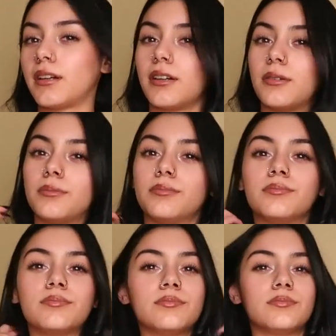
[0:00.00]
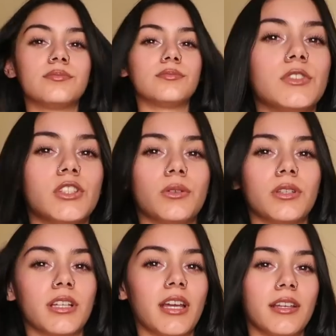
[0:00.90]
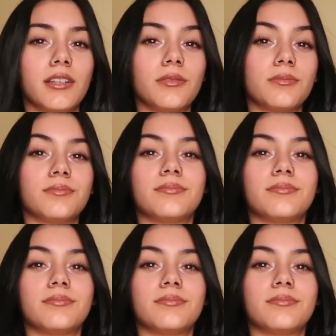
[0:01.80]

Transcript: Don't look at it.